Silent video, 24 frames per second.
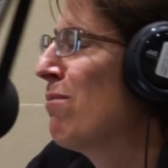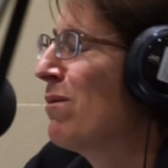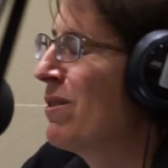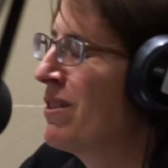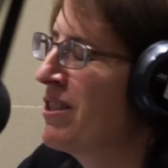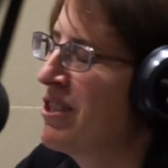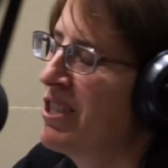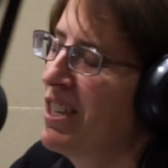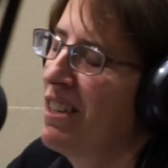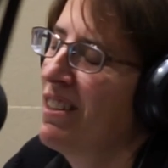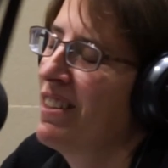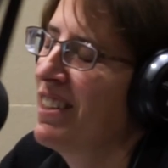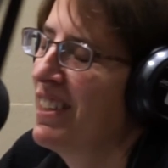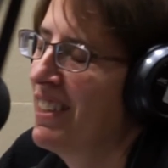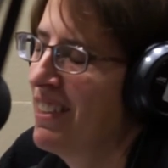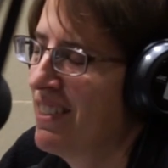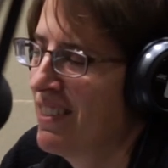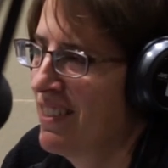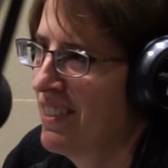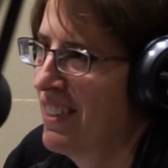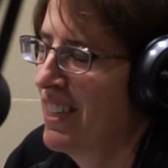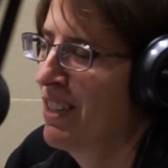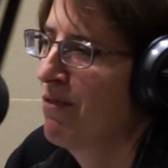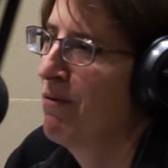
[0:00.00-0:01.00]
apple
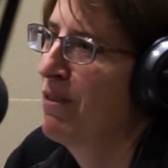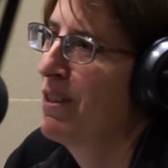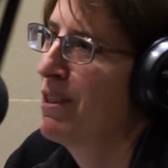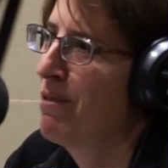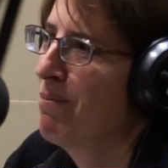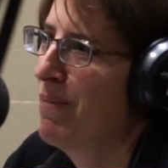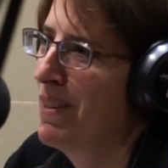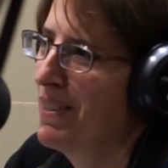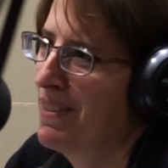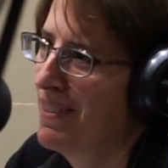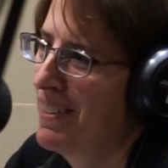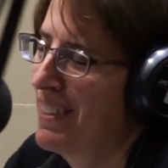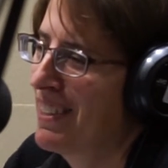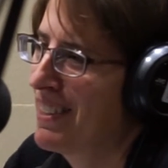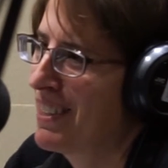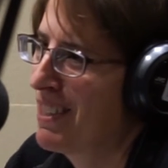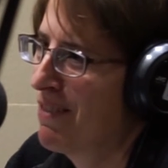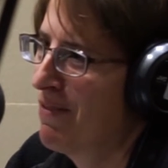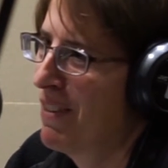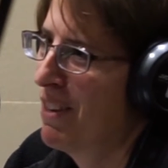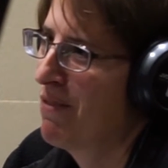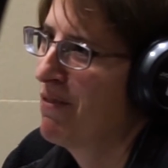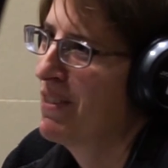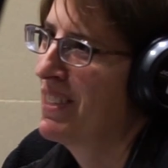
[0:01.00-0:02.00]
jelly is like one of the best
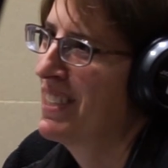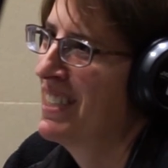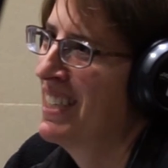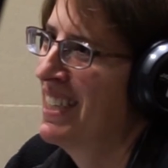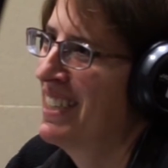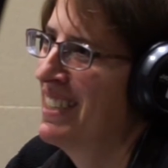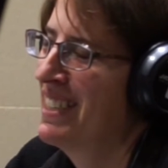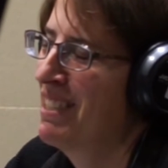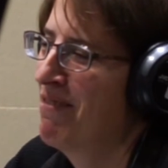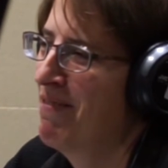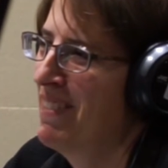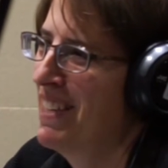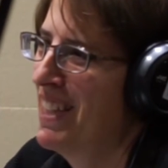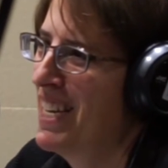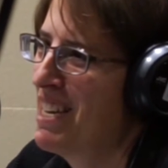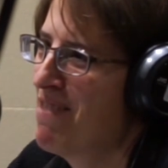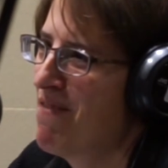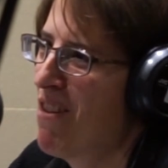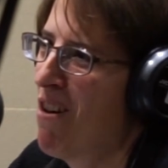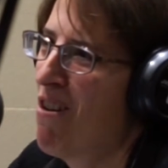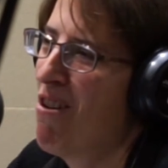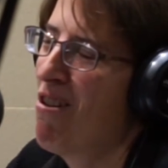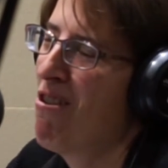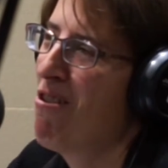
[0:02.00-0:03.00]
things I've Her ever mouth is watering,
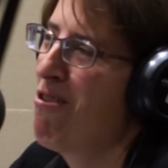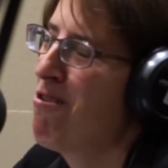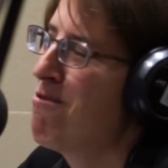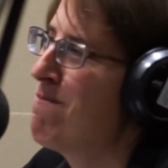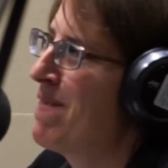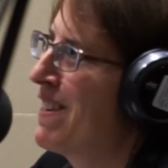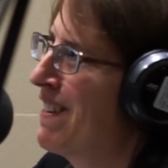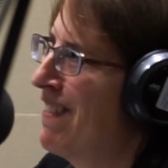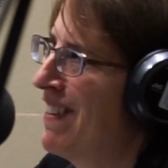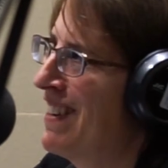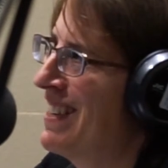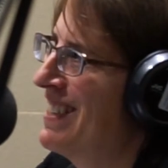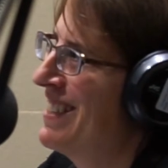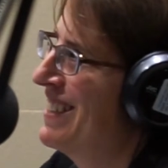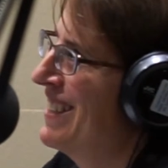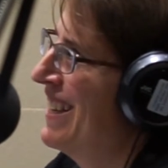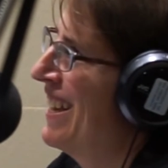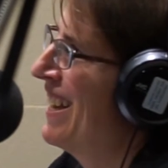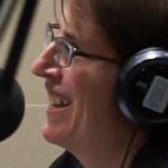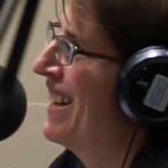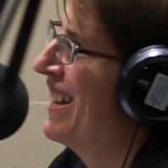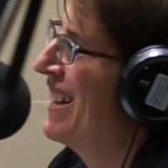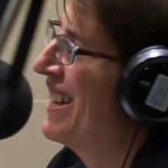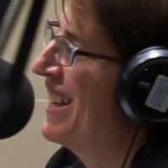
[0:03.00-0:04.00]
in Oh my
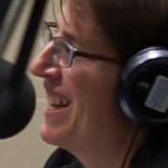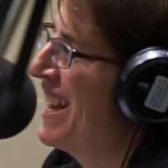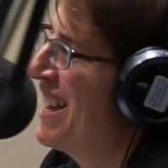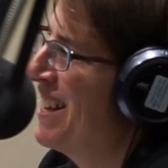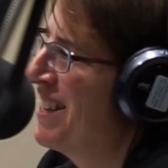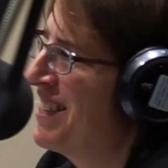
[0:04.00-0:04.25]
gosh, yeah!